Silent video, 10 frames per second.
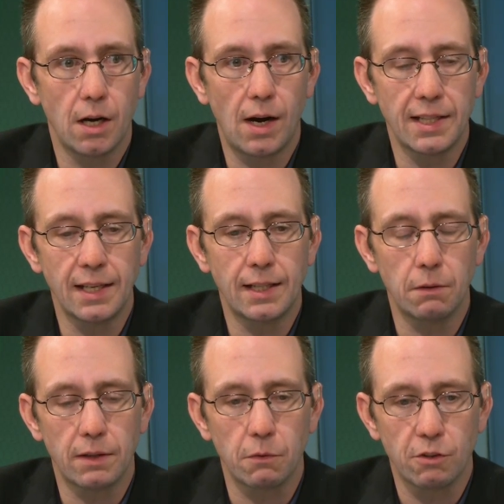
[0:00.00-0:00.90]
you know, I think
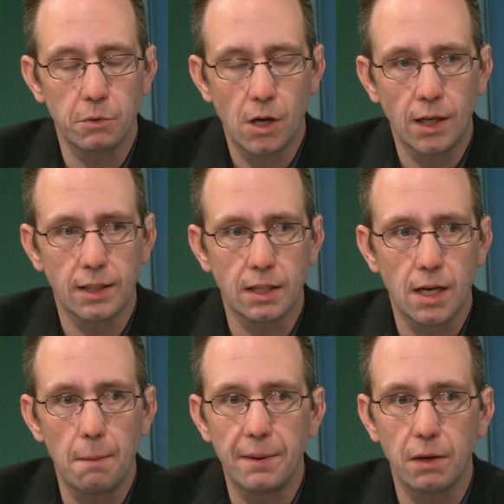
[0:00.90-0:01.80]
there was some talk that the
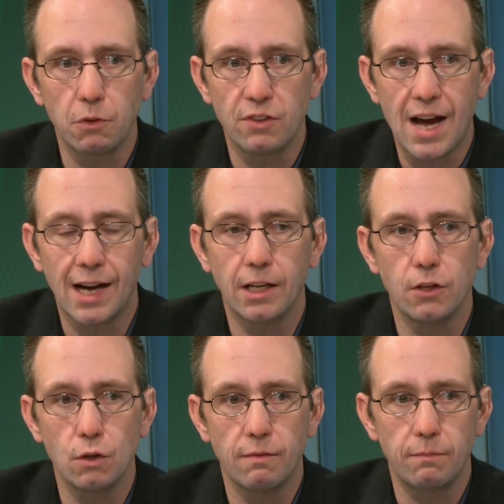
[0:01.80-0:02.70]
company was not
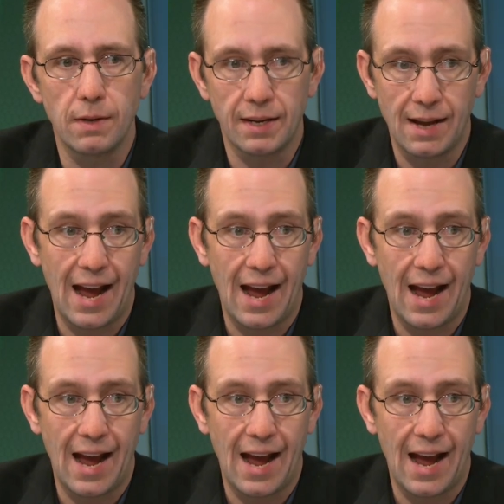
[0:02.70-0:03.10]
going to do,